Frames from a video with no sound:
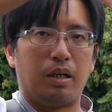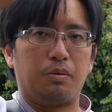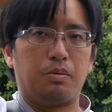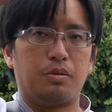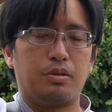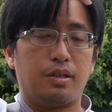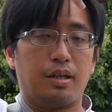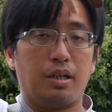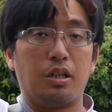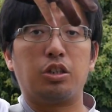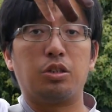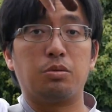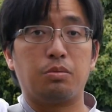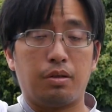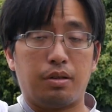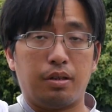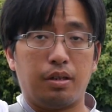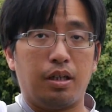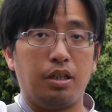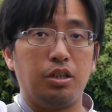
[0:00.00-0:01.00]
right rotation
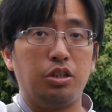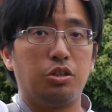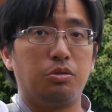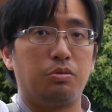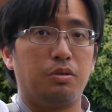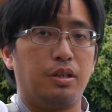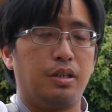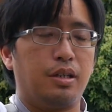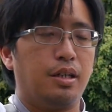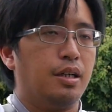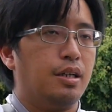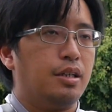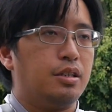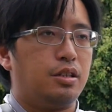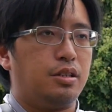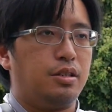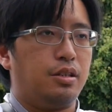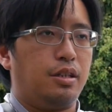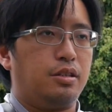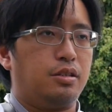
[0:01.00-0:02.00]
with the injury,
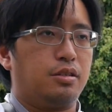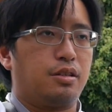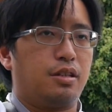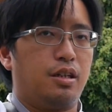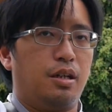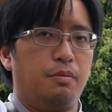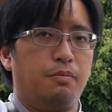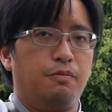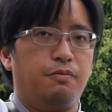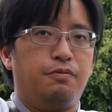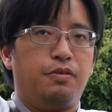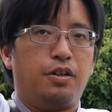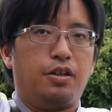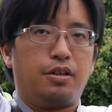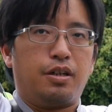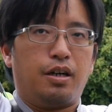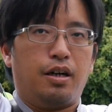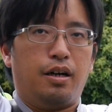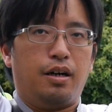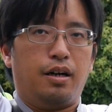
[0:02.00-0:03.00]
she needs to come
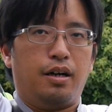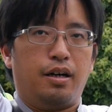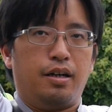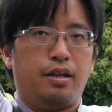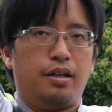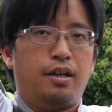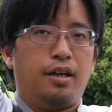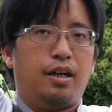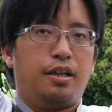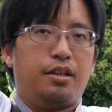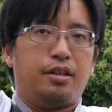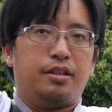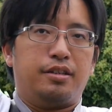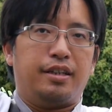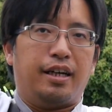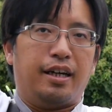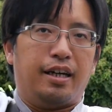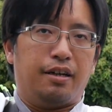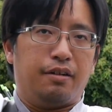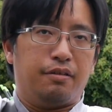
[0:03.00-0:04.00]
very high and then
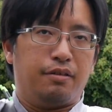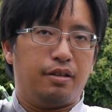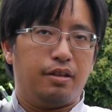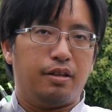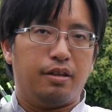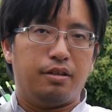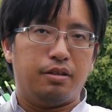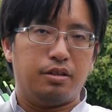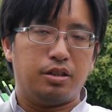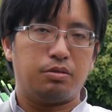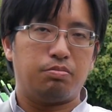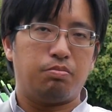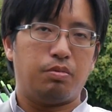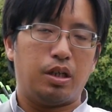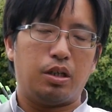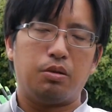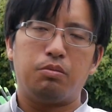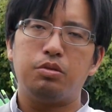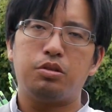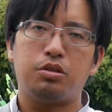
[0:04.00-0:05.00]
down this
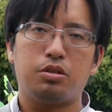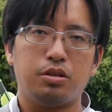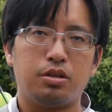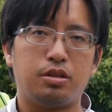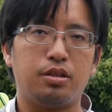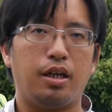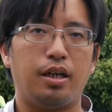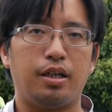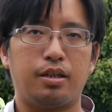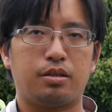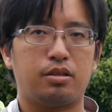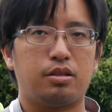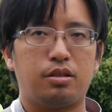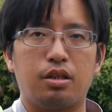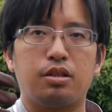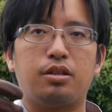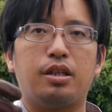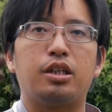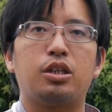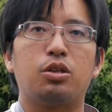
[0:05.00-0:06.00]
way, which is
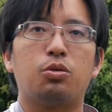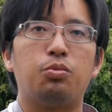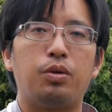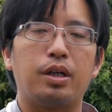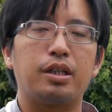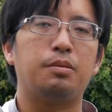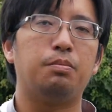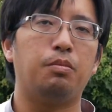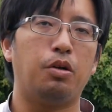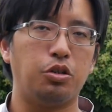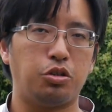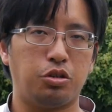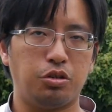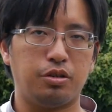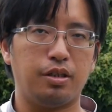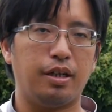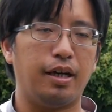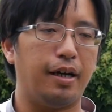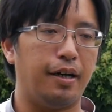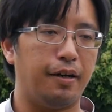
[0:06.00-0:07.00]
the correct
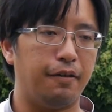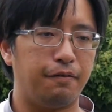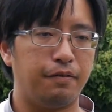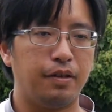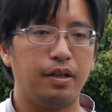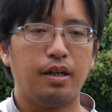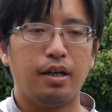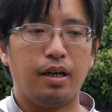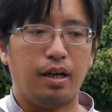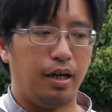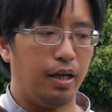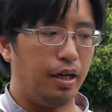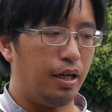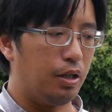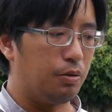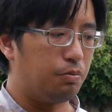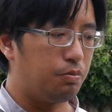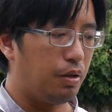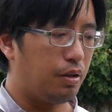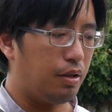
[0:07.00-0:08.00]
motion to
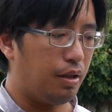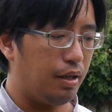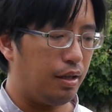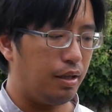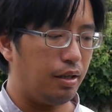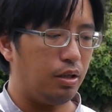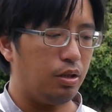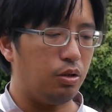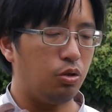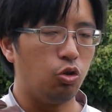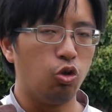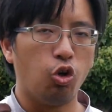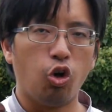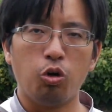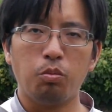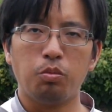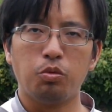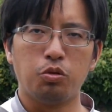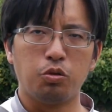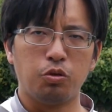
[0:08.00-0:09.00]
have. With a
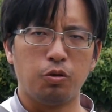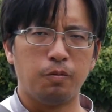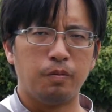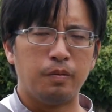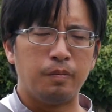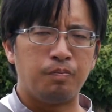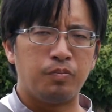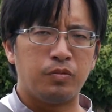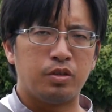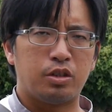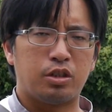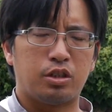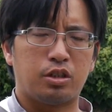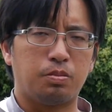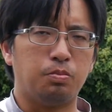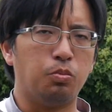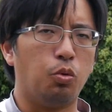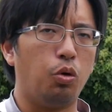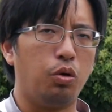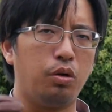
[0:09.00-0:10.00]
normal,
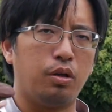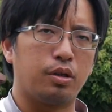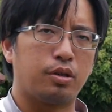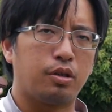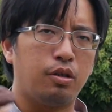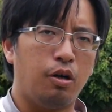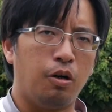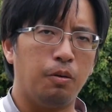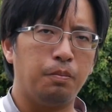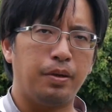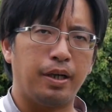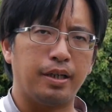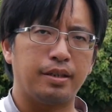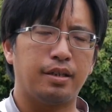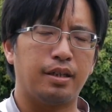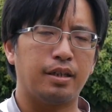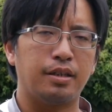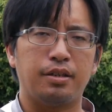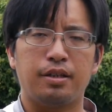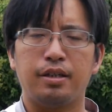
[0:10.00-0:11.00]
smaller,
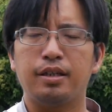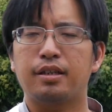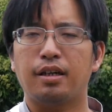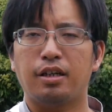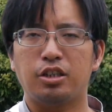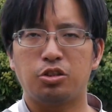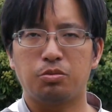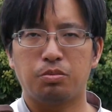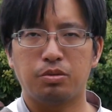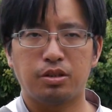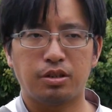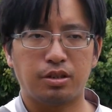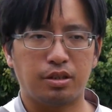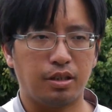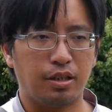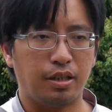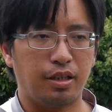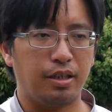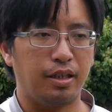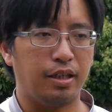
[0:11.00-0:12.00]
compact technique, as you would
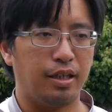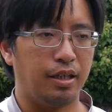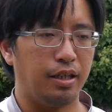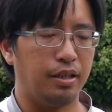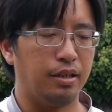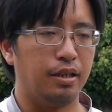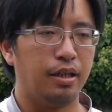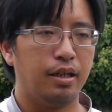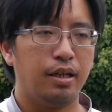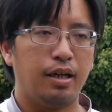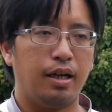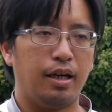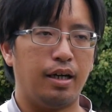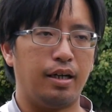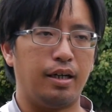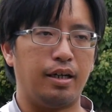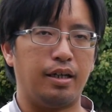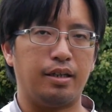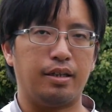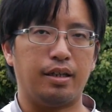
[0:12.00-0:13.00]
see in
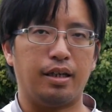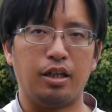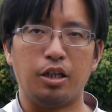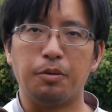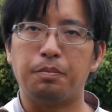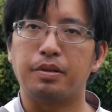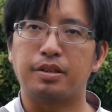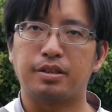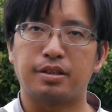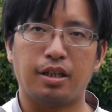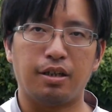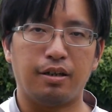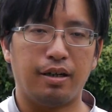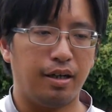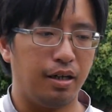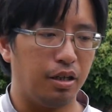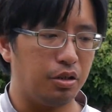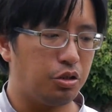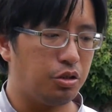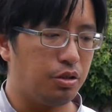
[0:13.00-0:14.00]
an Olympic style
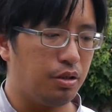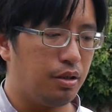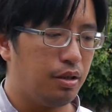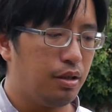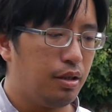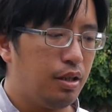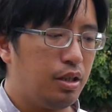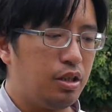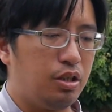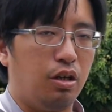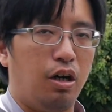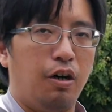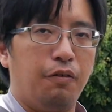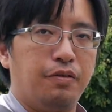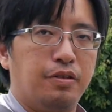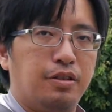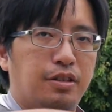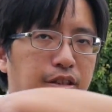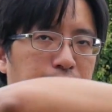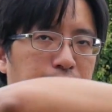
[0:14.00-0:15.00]
archer, you often